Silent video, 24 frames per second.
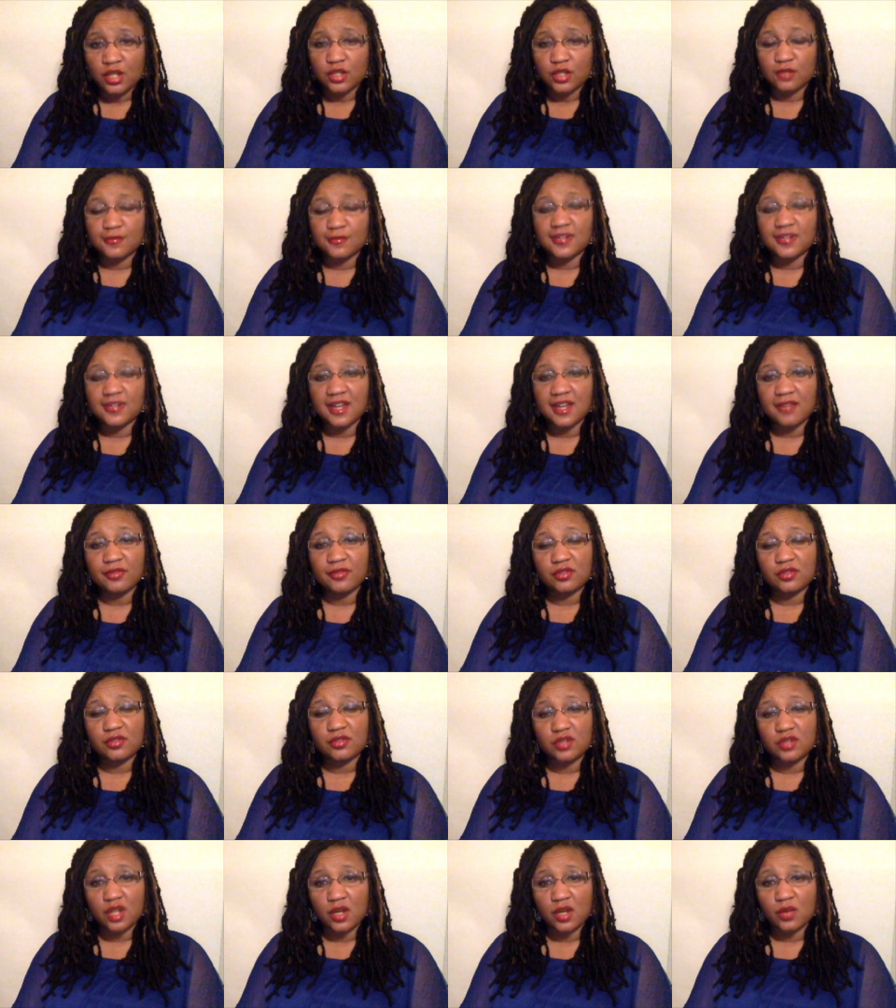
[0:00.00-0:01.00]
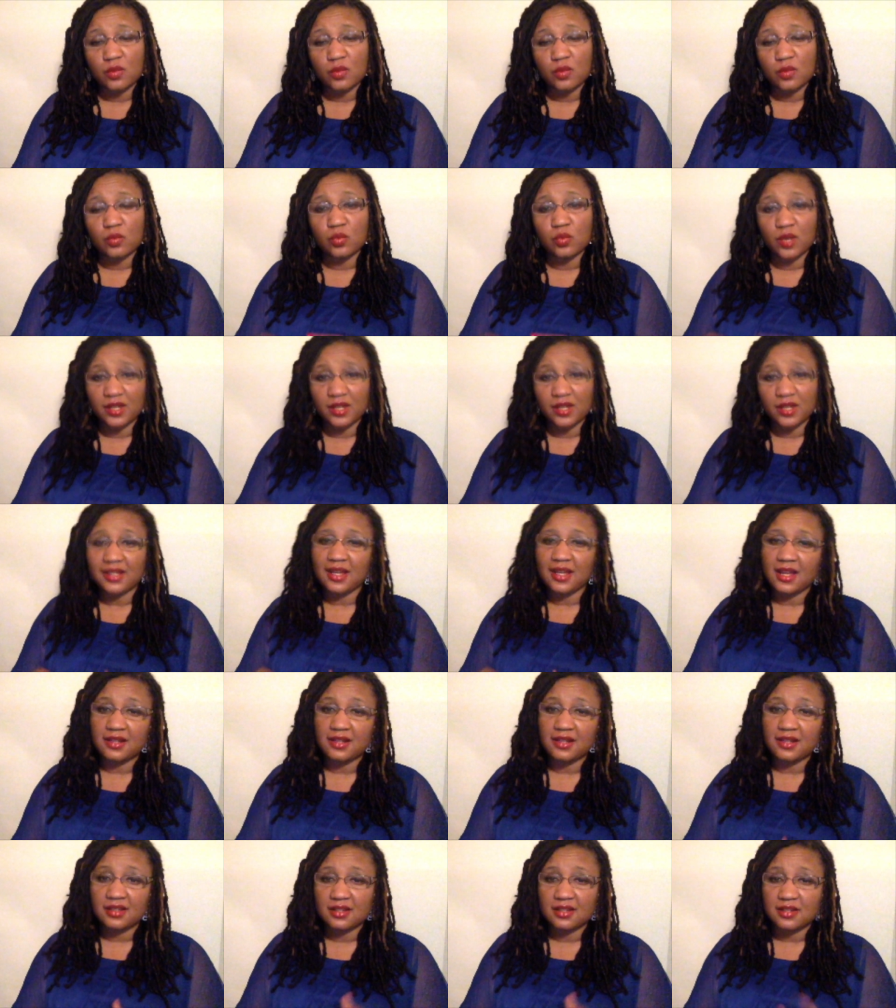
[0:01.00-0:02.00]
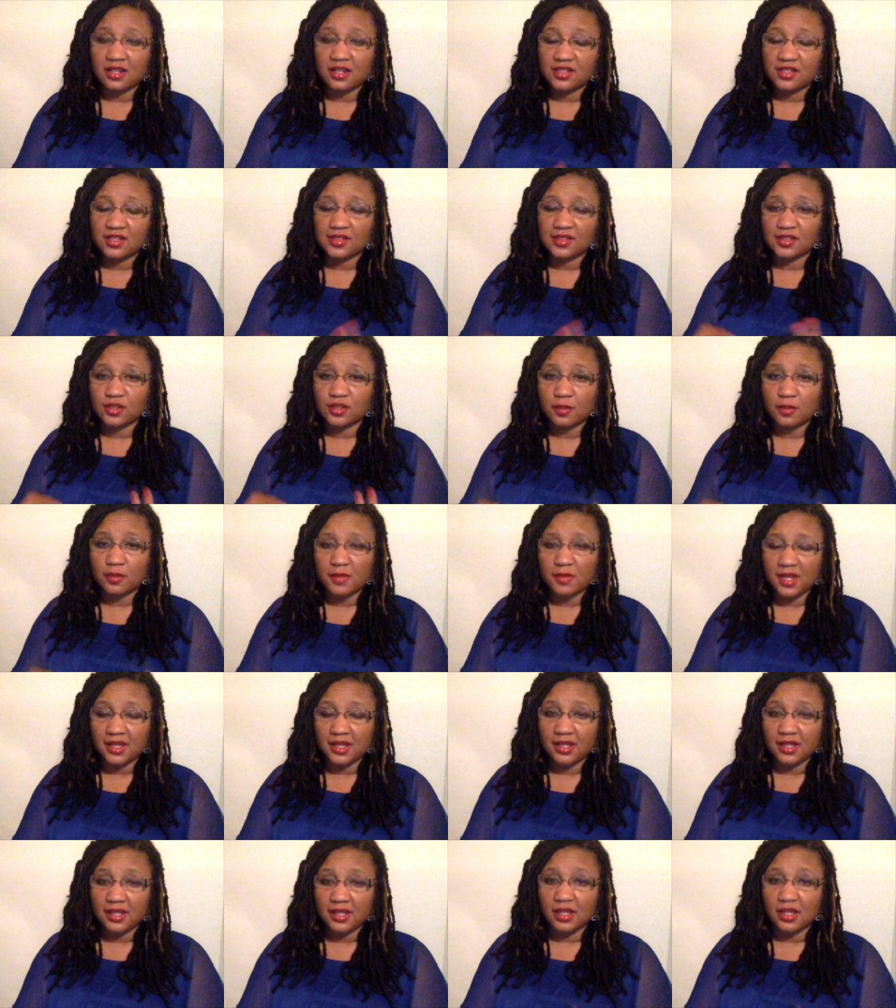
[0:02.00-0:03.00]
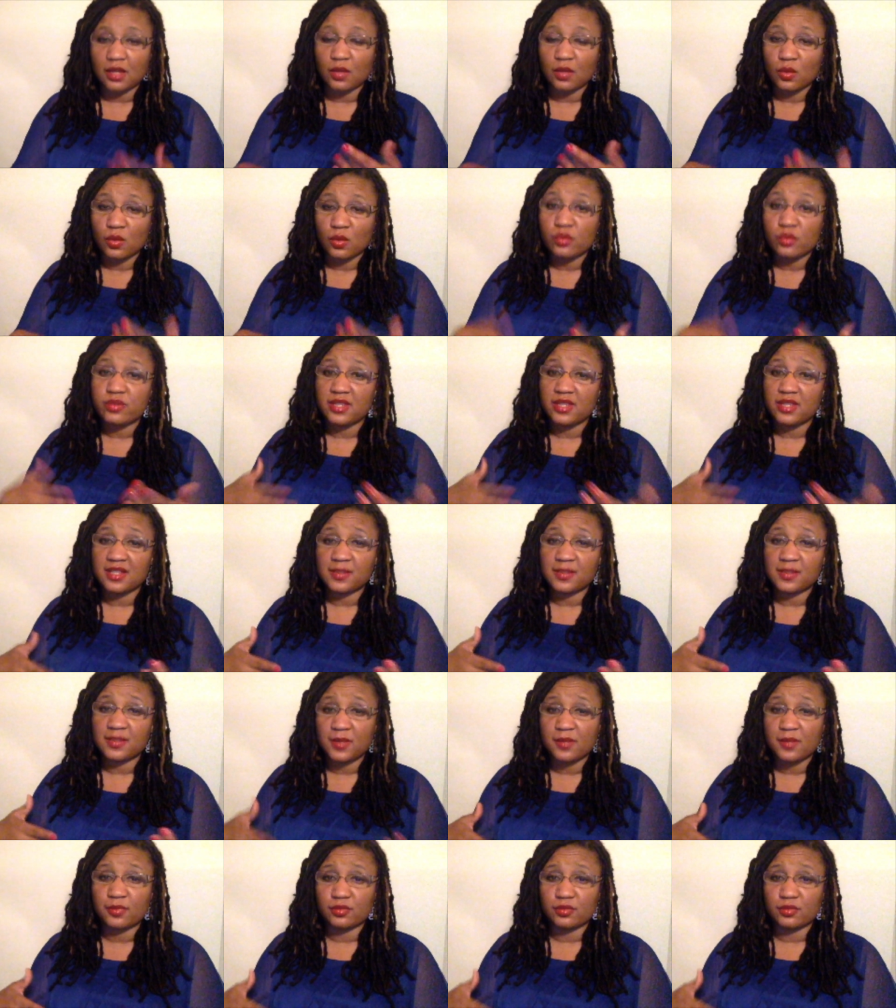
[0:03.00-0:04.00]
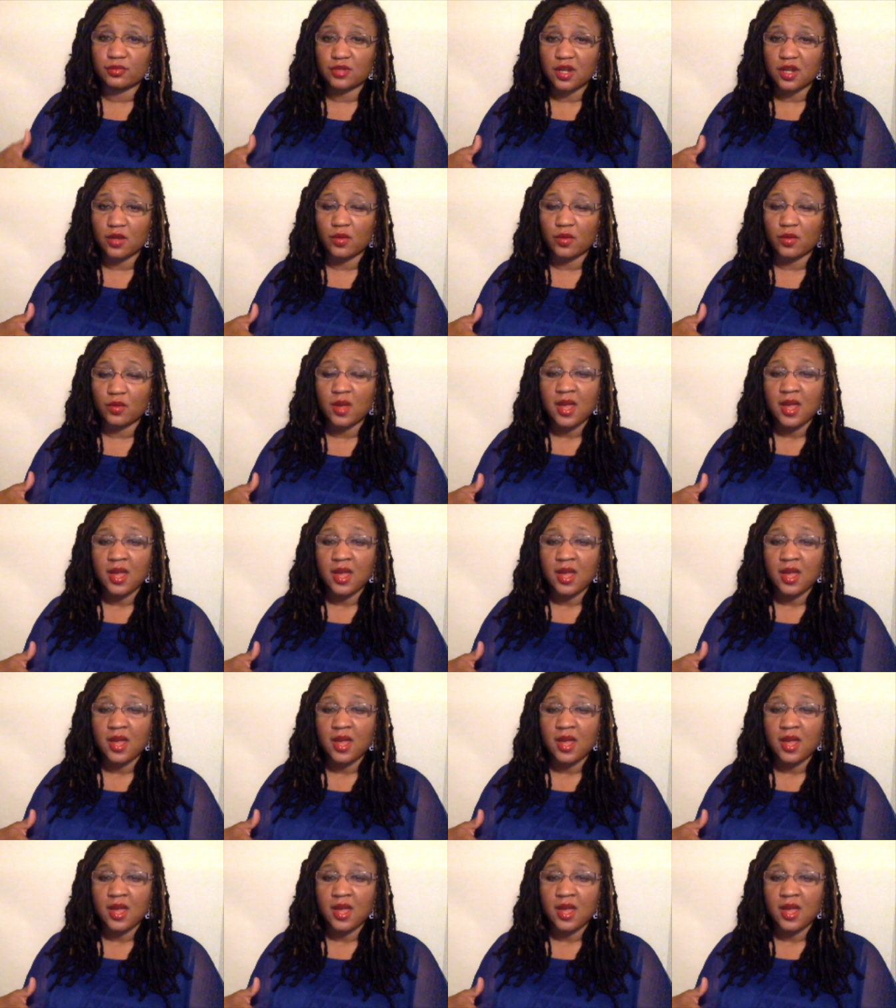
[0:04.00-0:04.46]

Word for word: You never know what kind of connections you're making and who these people know.